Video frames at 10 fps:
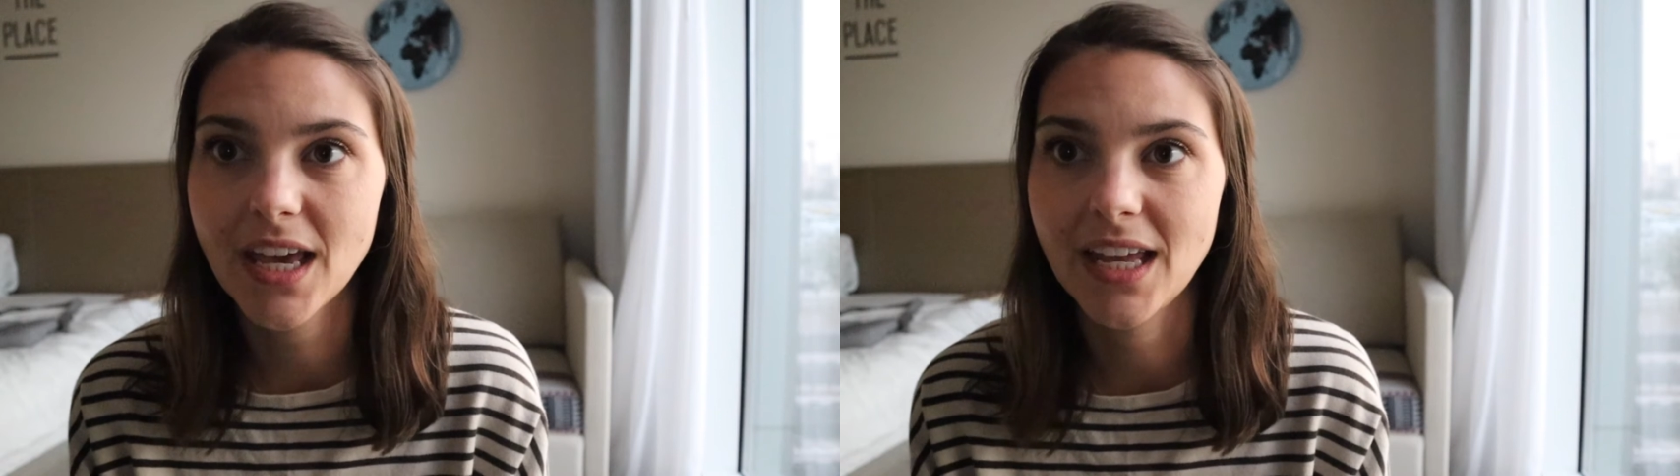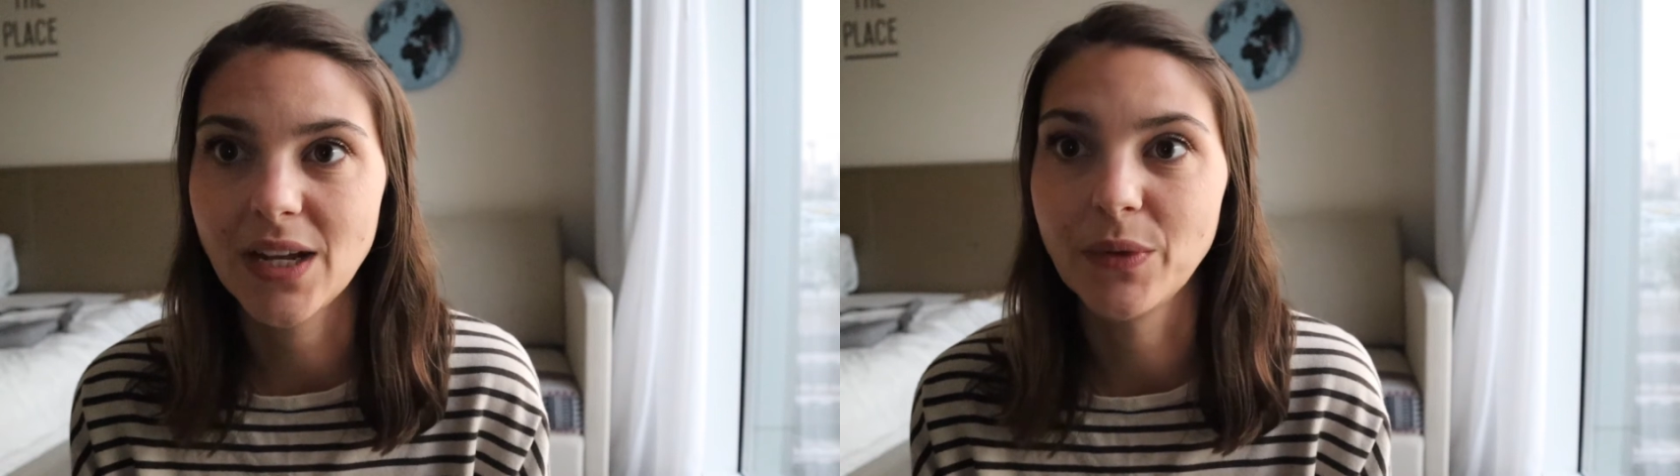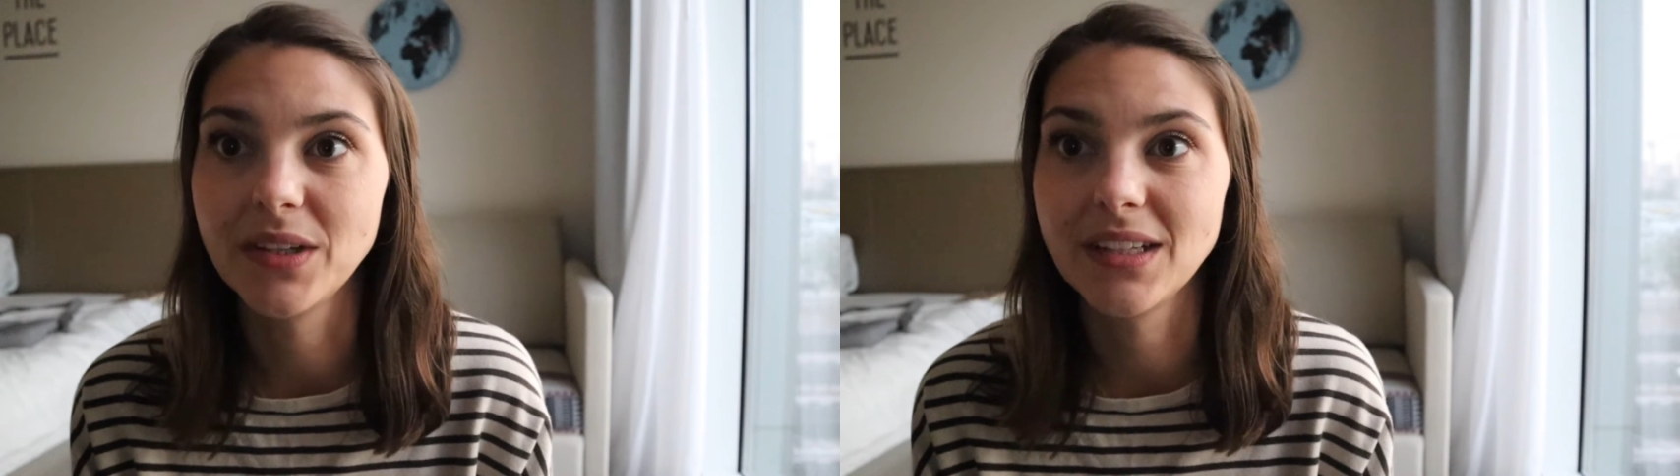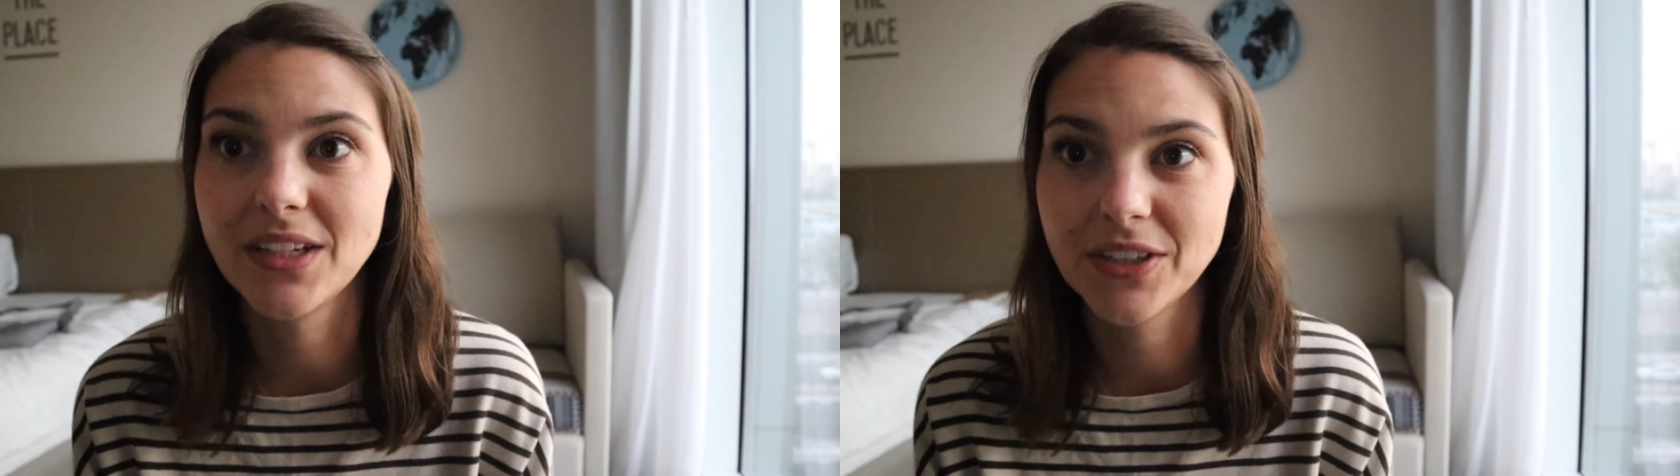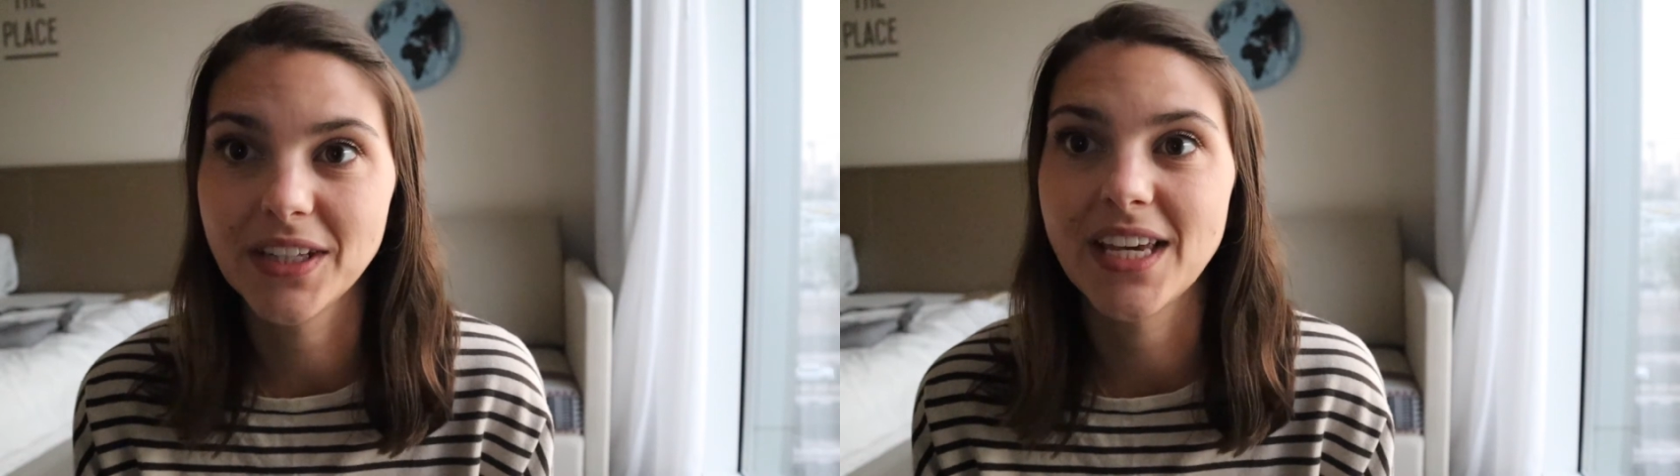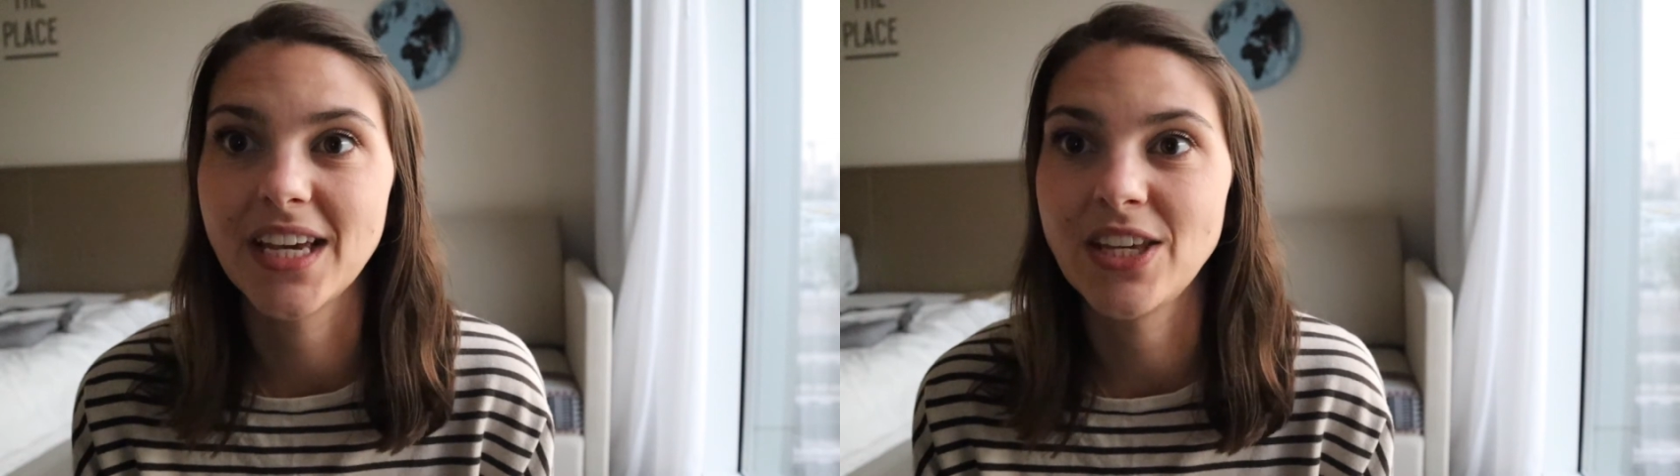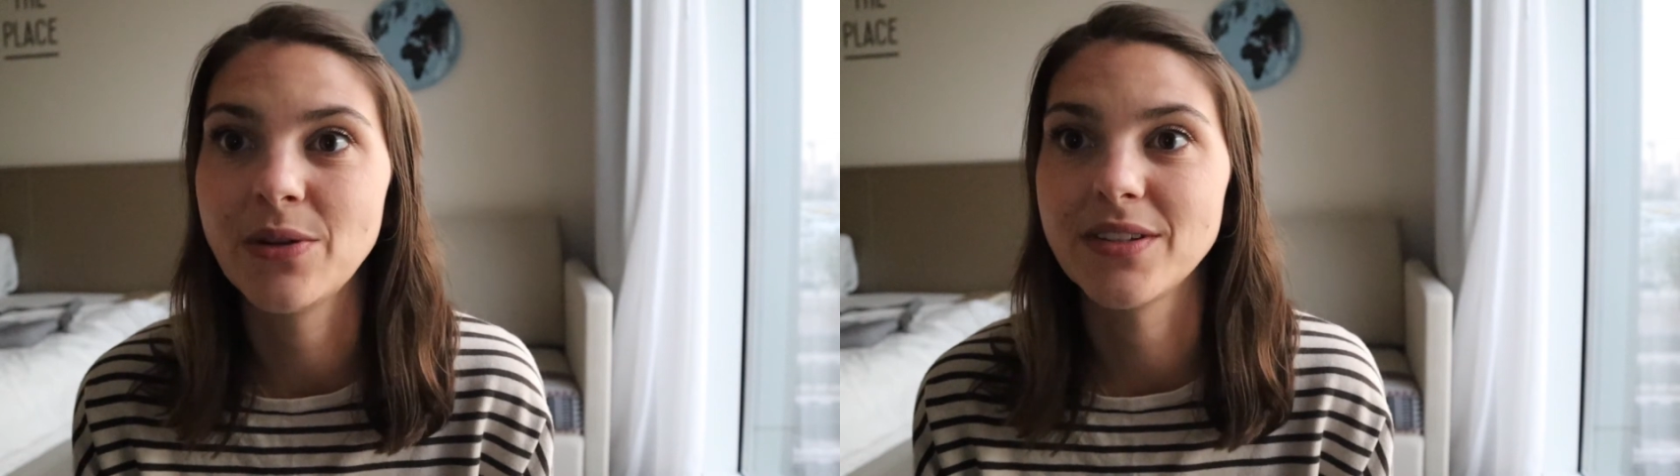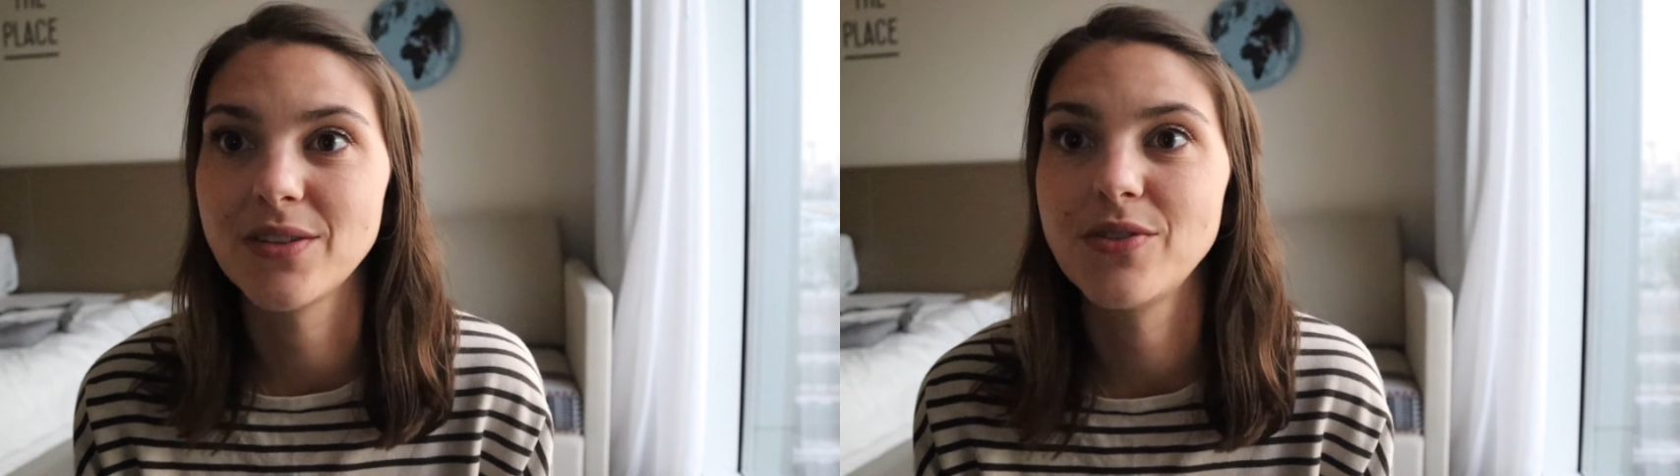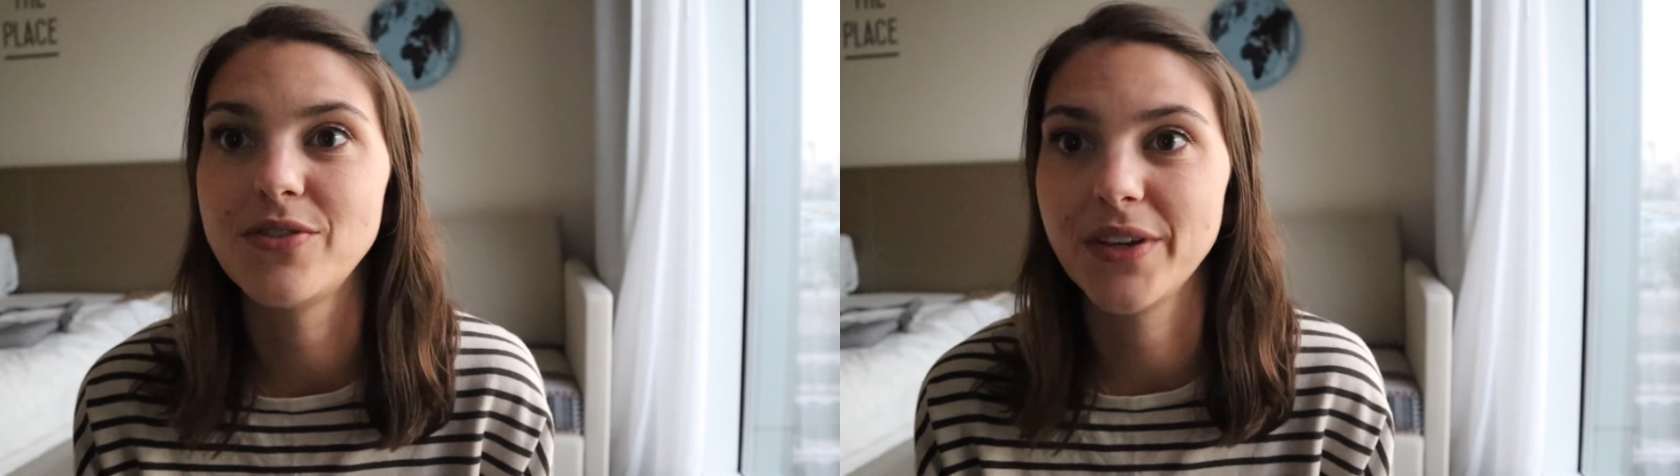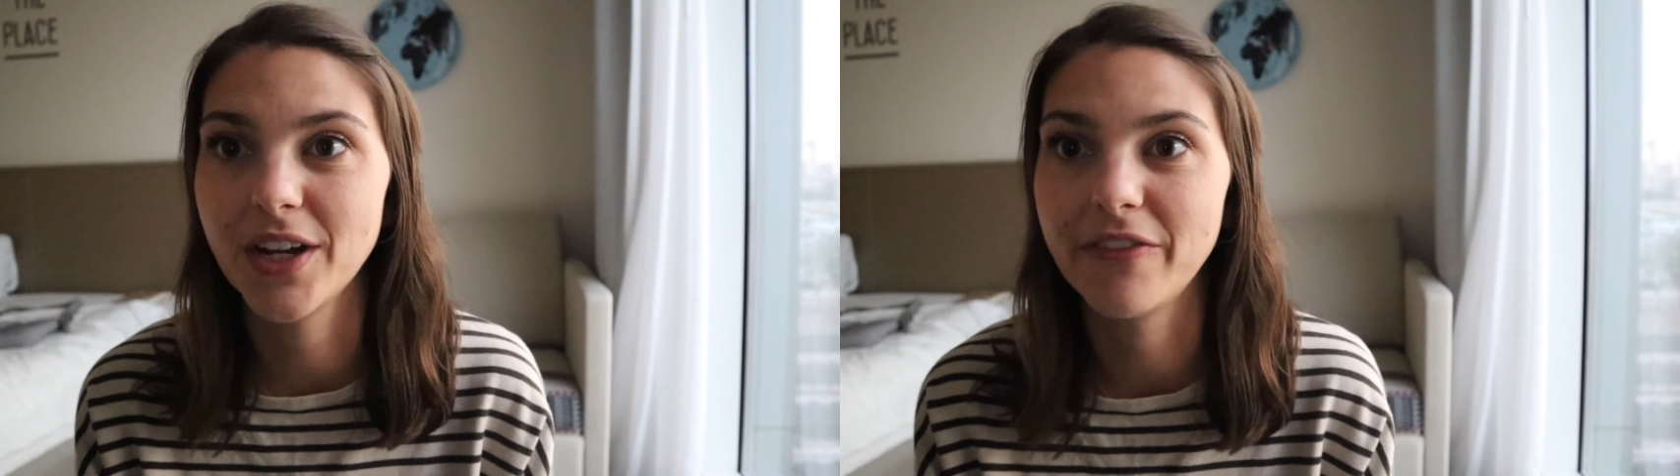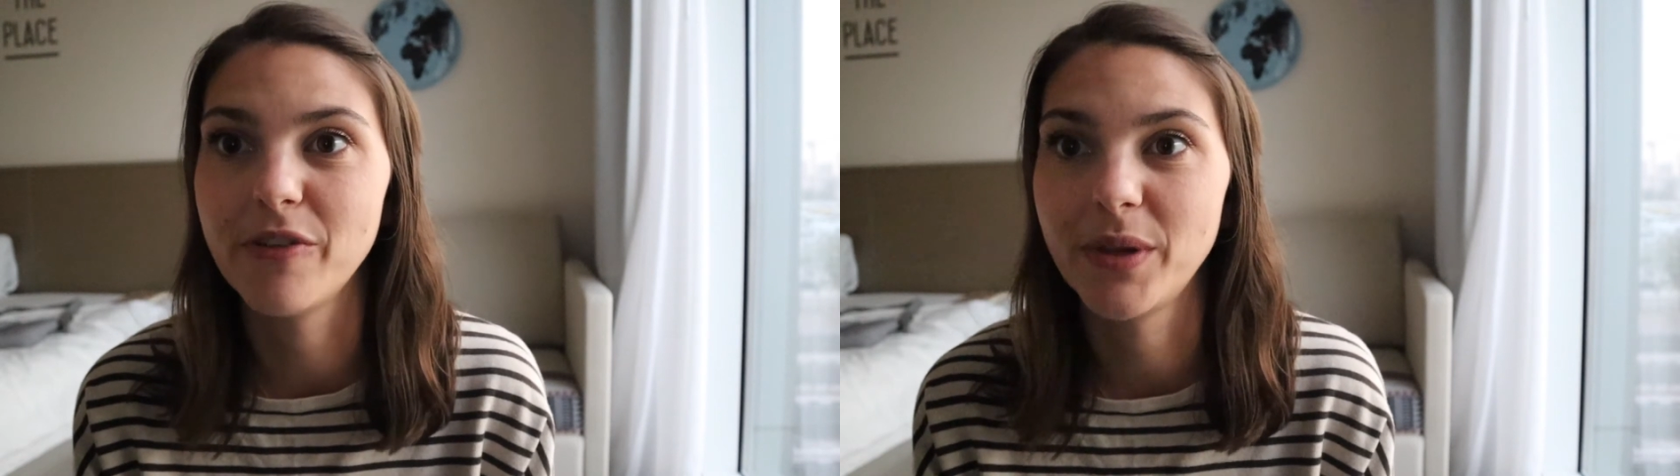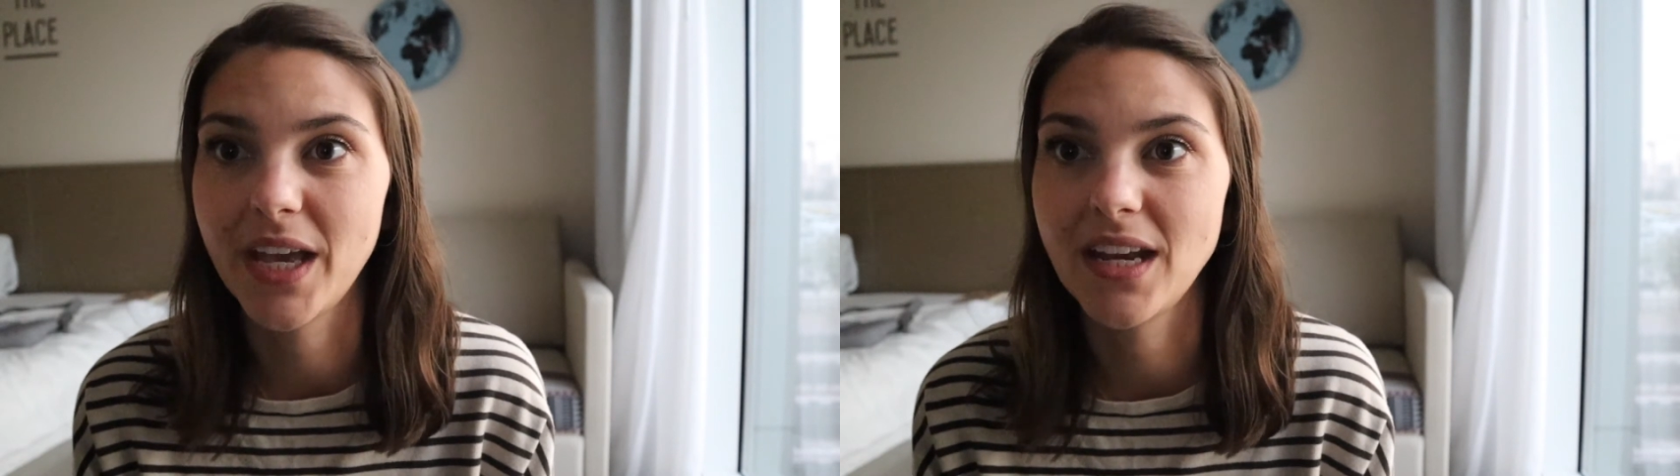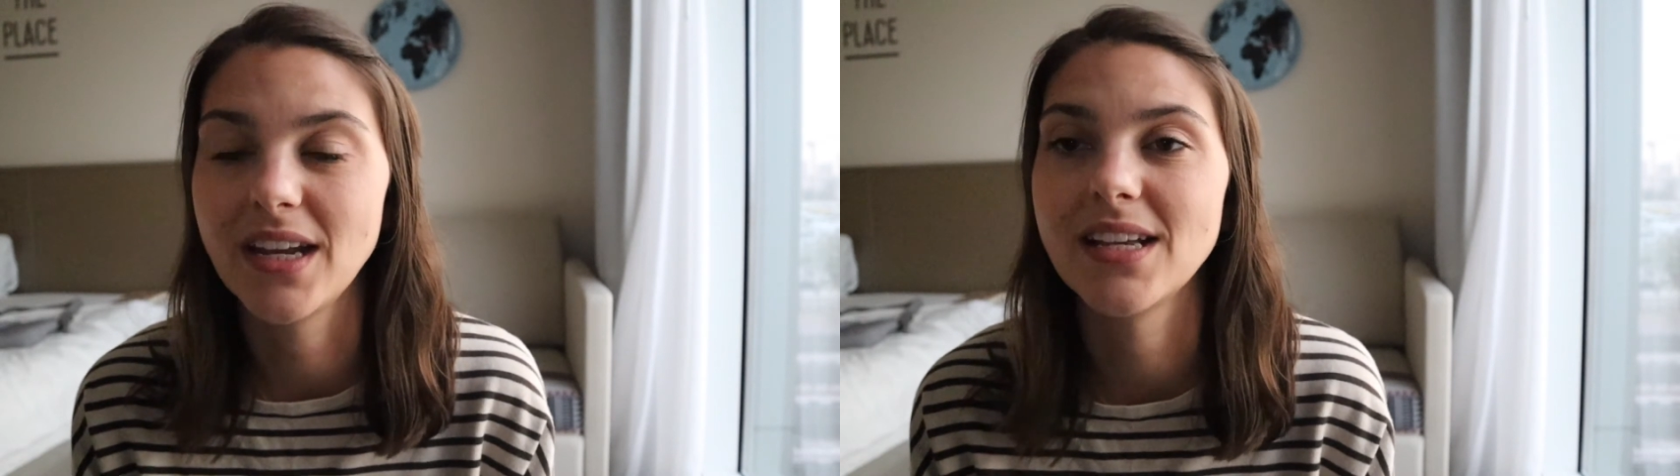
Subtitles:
and it will literally hit you as soon as you get off the plane,